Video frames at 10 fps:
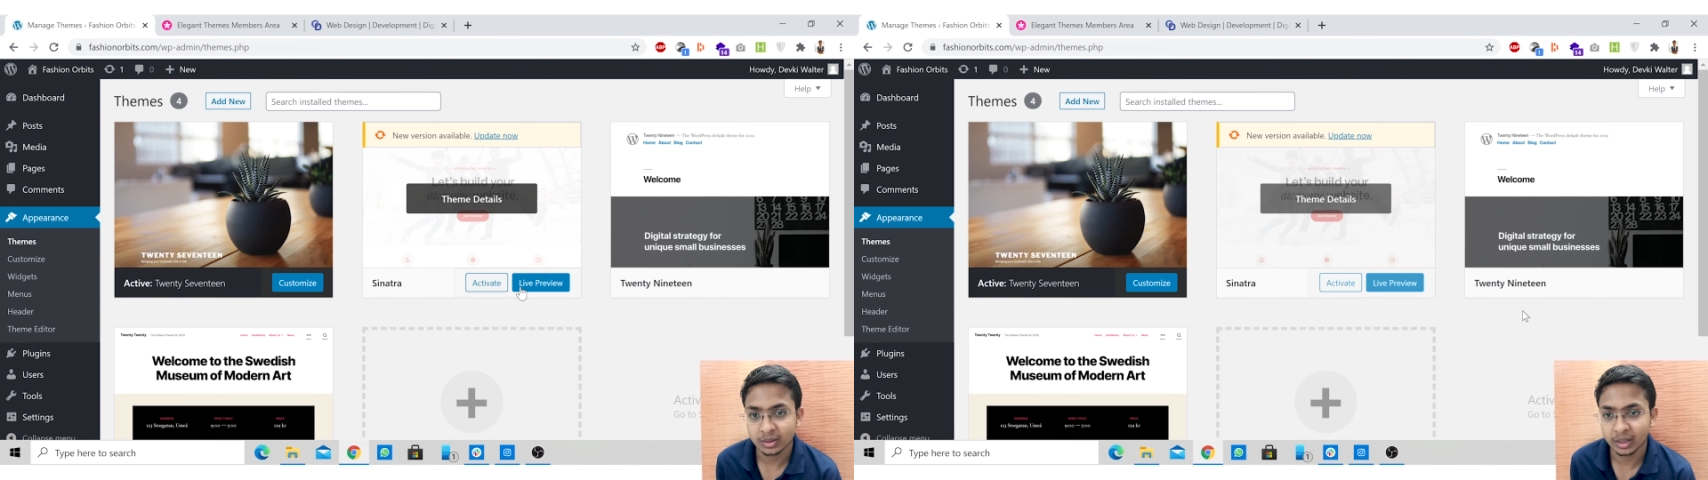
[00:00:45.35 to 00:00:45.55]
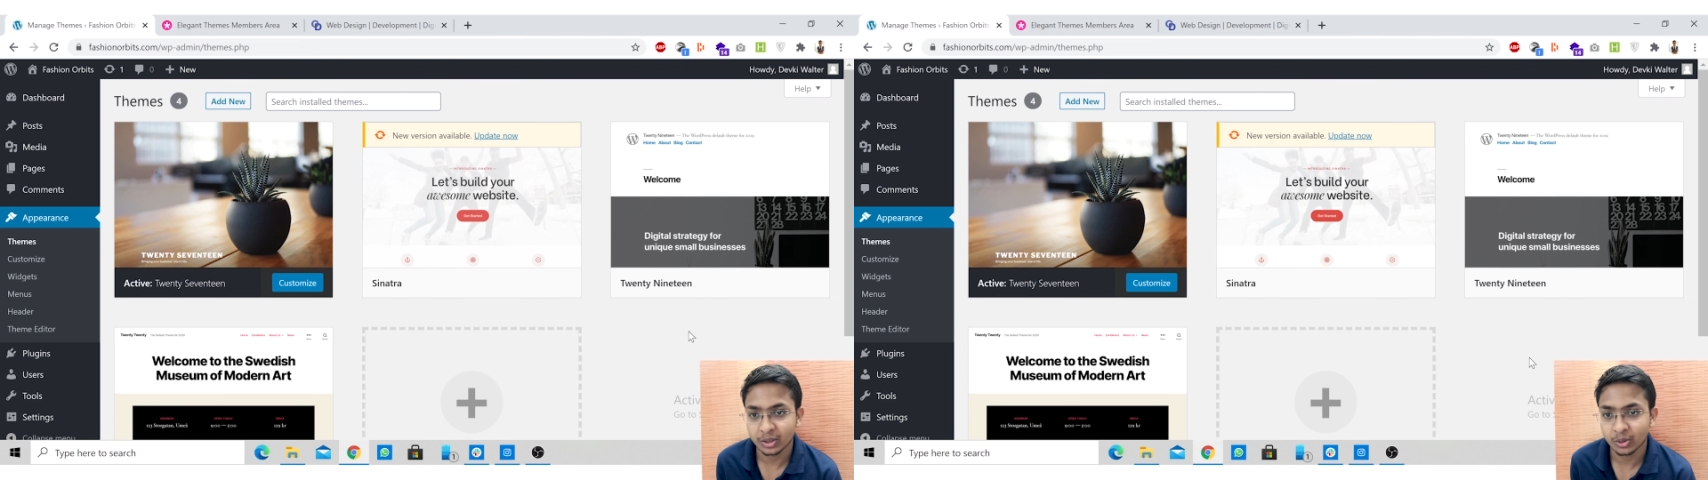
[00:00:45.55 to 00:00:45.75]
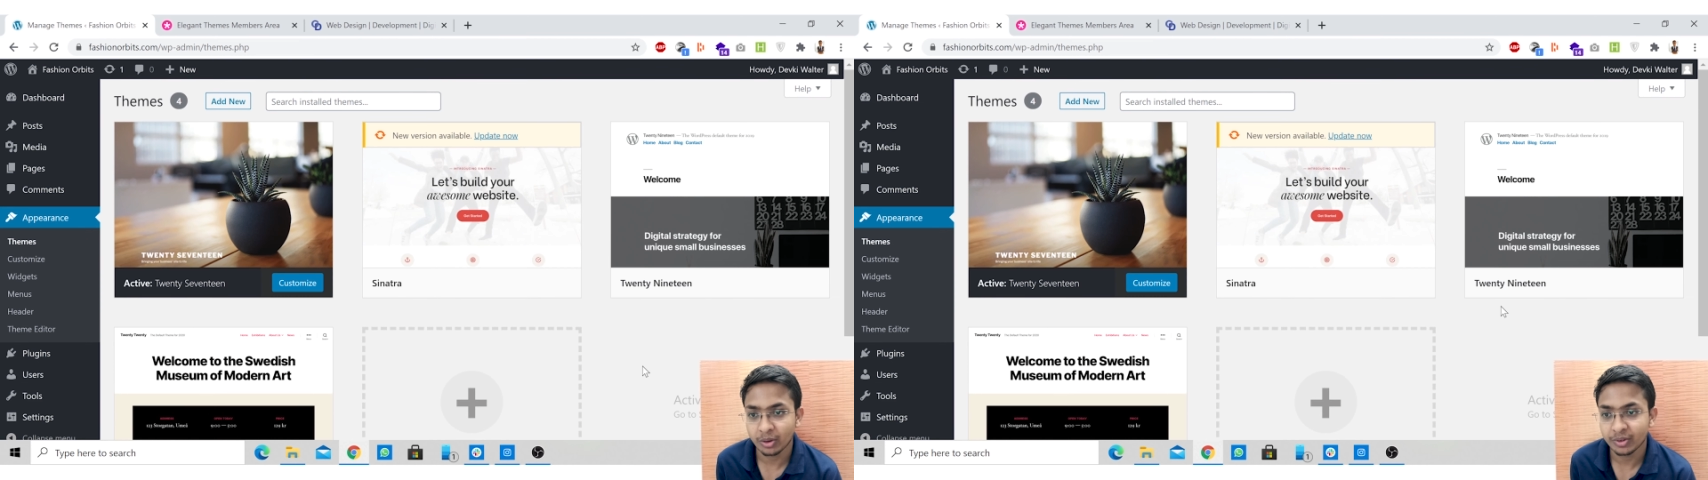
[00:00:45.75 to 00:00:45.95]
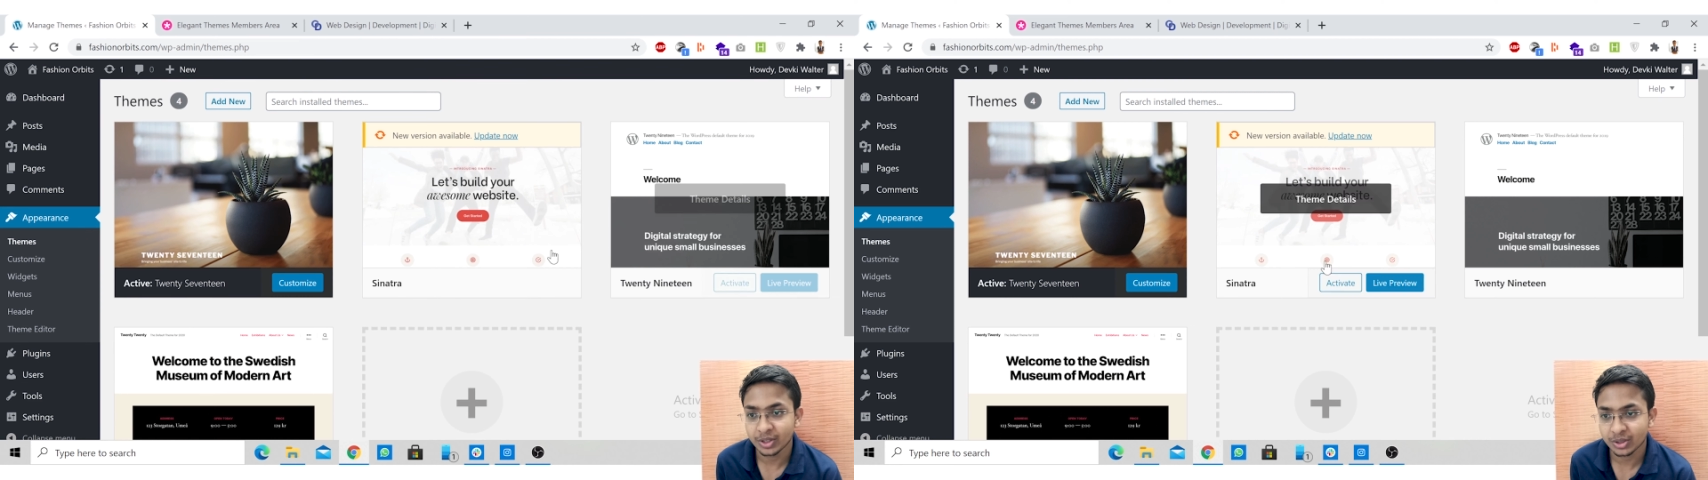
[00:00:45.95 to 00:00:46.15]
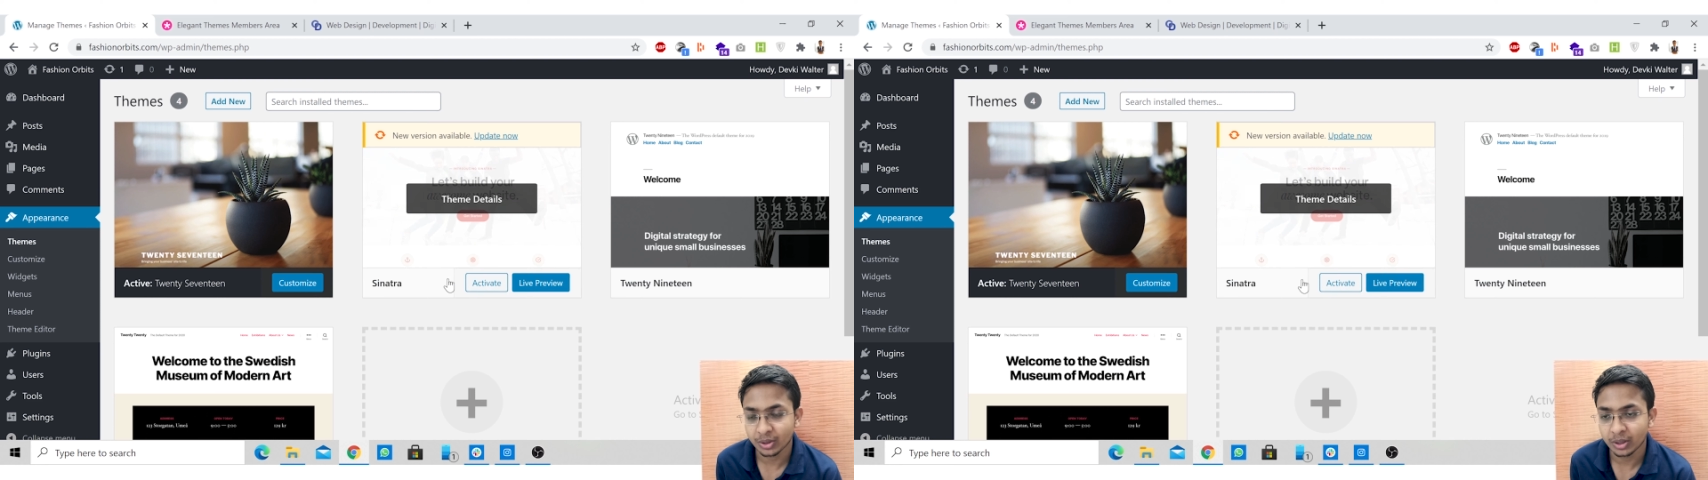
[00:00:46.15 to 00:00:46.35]
that you have
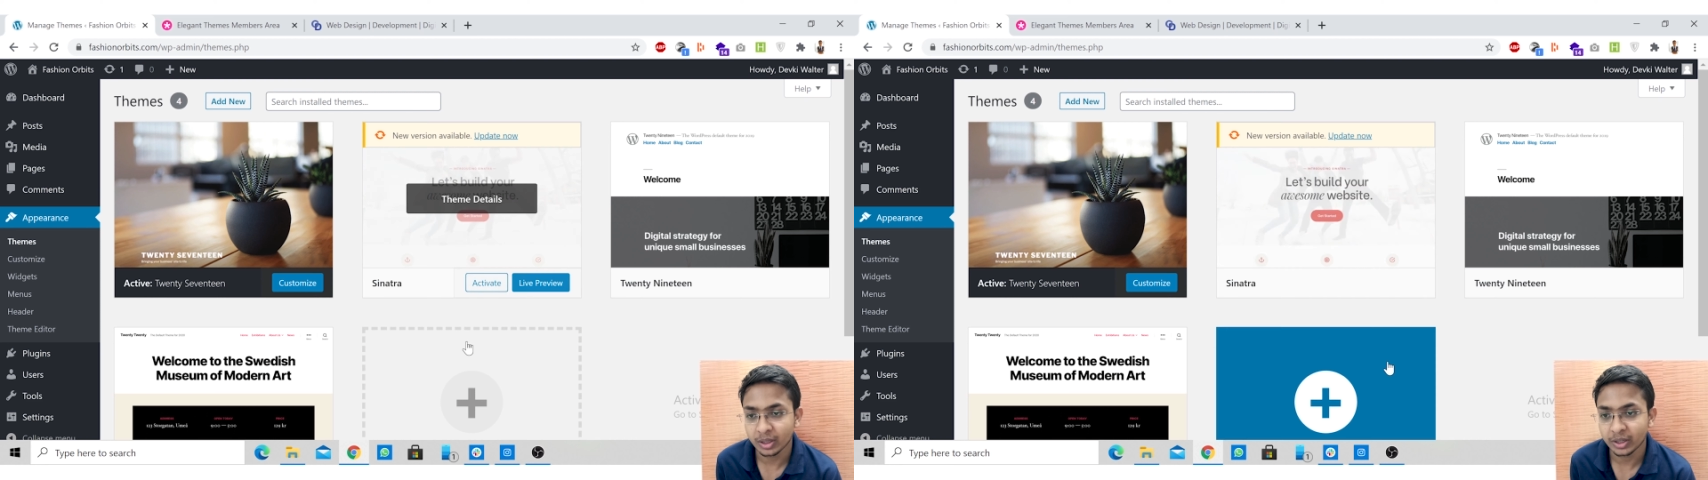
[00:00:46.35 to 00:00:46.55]
installed,